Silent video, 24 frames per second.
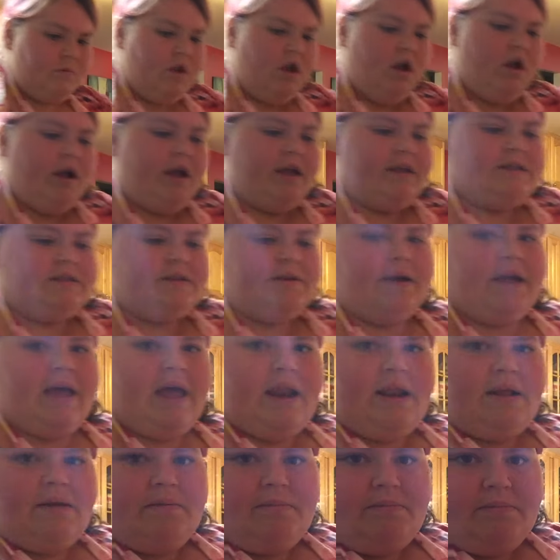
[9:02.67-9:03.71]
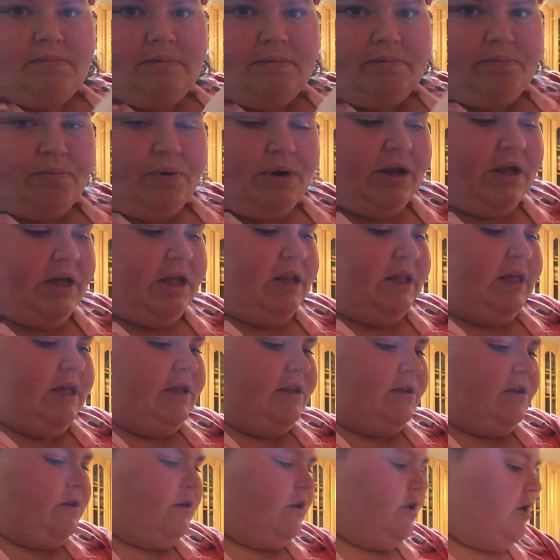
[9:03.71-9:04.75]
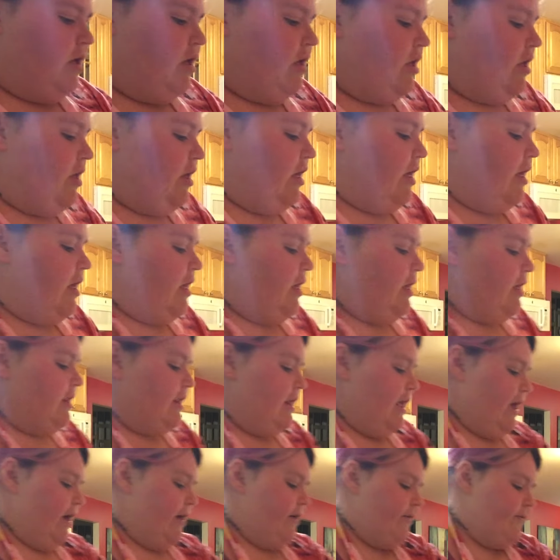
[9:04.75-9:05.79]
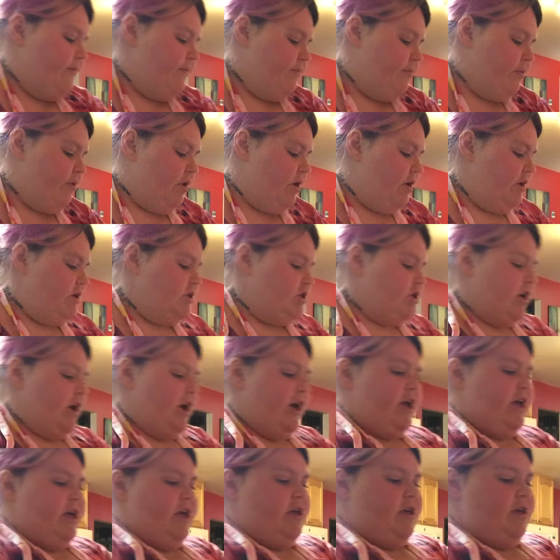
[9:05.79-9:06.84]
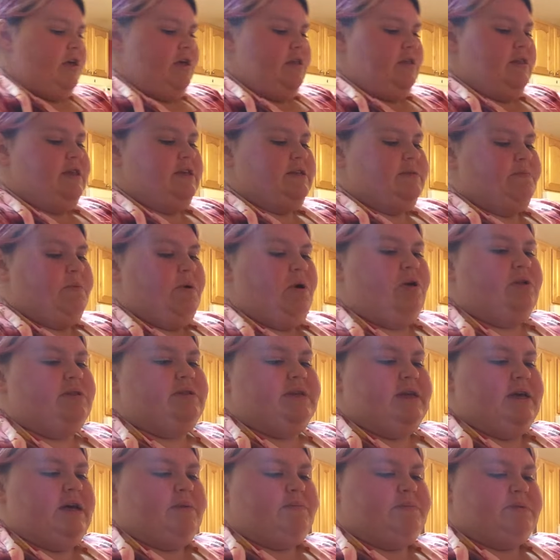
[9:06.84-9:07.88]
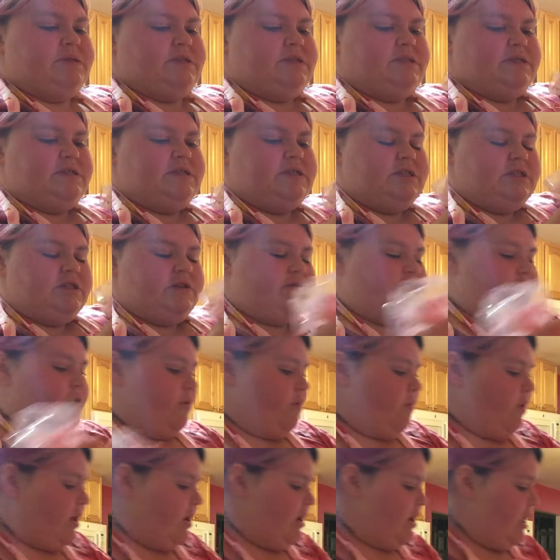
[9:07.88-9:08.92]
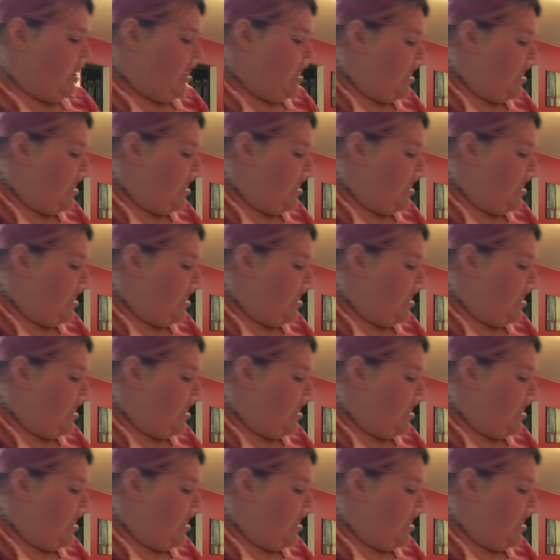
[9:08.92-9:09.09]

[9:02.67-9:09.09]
Alright, so I got it pretty clean. Now, we're going to try these ball tips. This is a different one.